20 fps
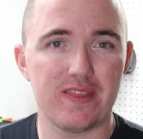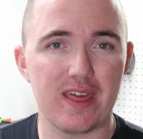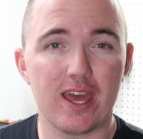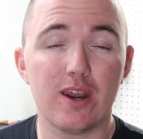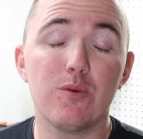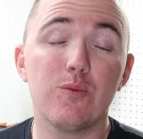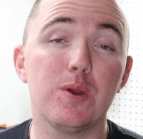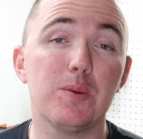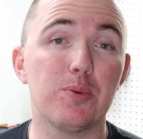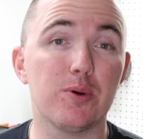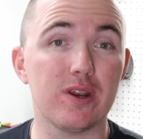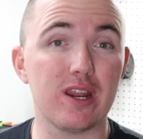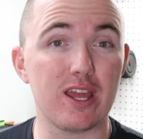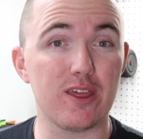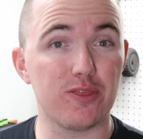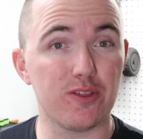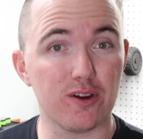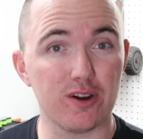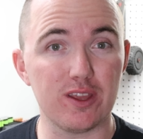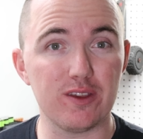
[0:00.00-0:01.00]
Then we put a
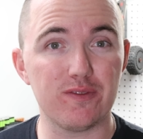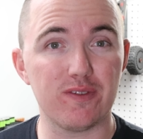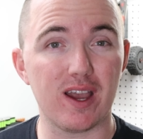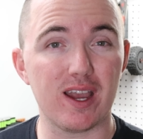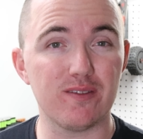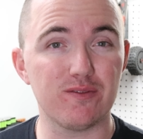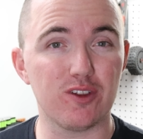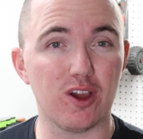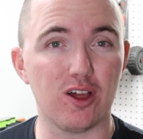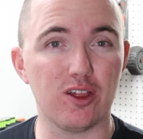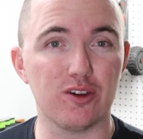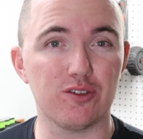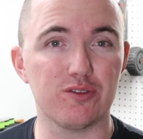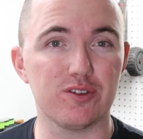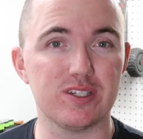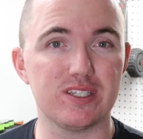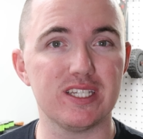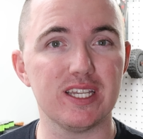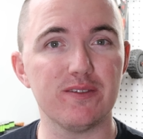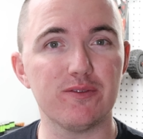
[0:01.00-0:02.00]
$35
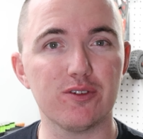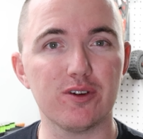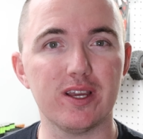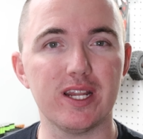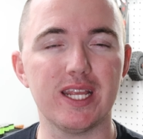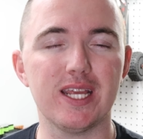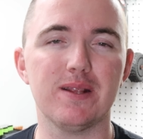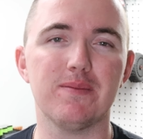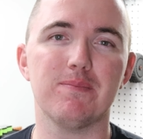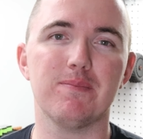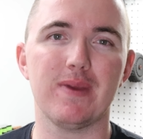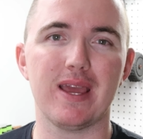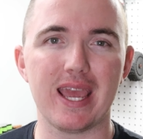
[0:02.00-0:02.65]
receiver in it,